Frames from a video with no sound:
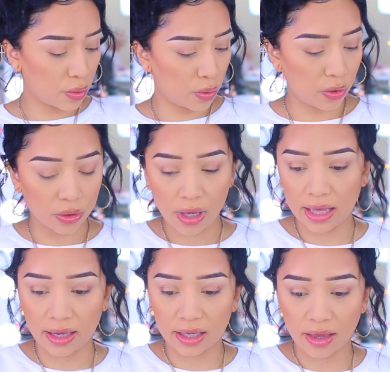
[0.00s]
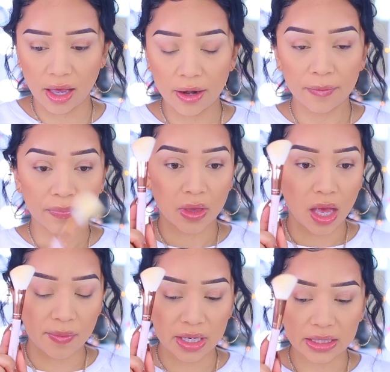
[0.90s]
Cool, I like that.
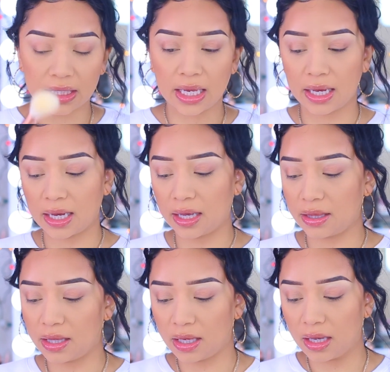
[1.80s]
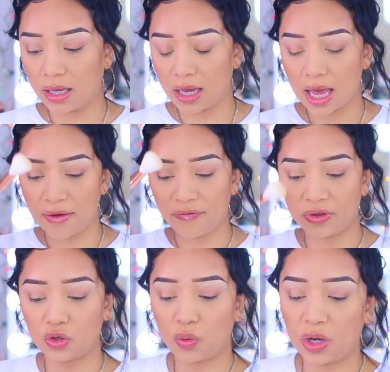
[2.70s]
I'm going to take the
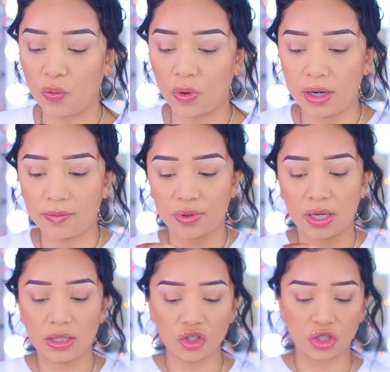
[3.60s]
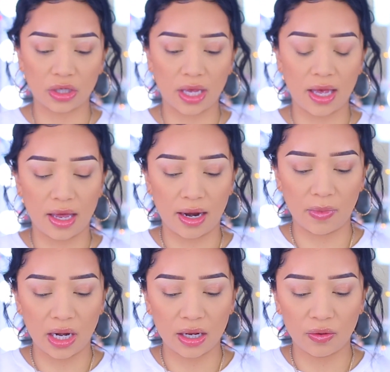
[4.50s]
F21 brush and I'm
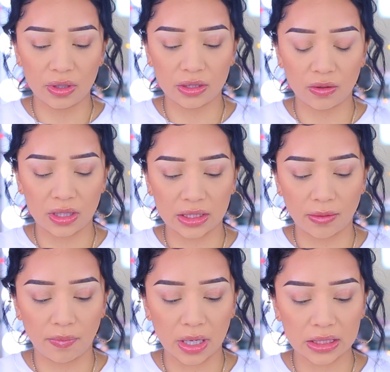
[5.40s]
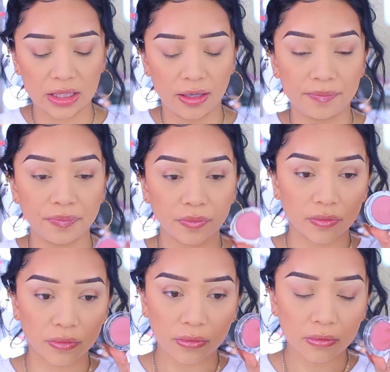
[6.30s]
going to go into this Buxom
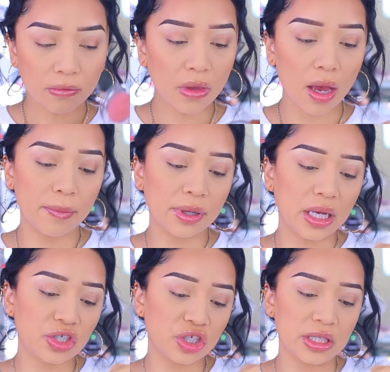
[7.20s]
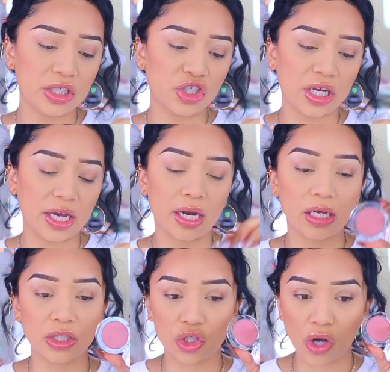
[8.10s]
blush in the shade
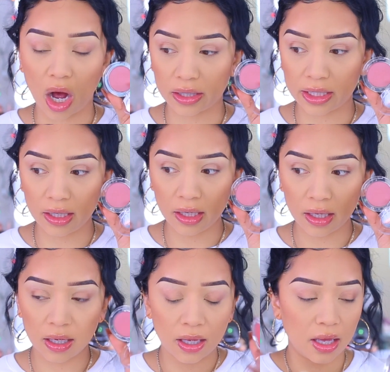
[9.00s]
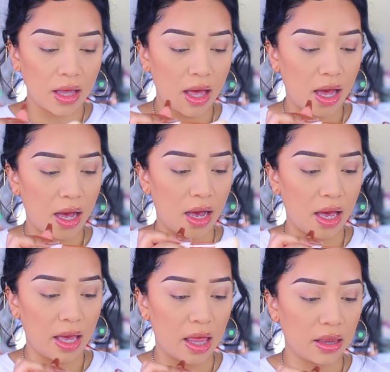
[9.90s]
Dolly.
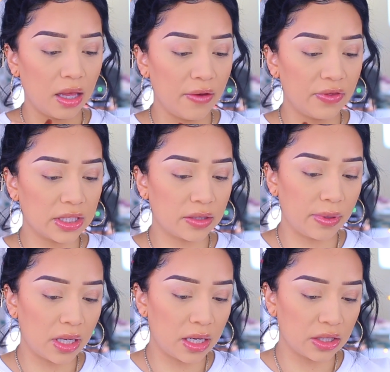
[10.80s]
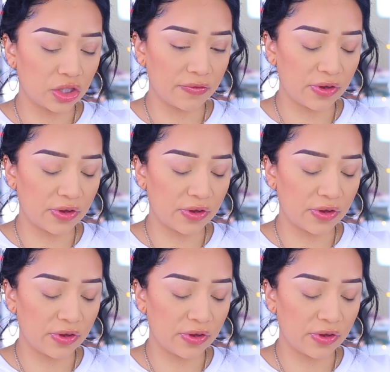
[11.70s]
I love this blush.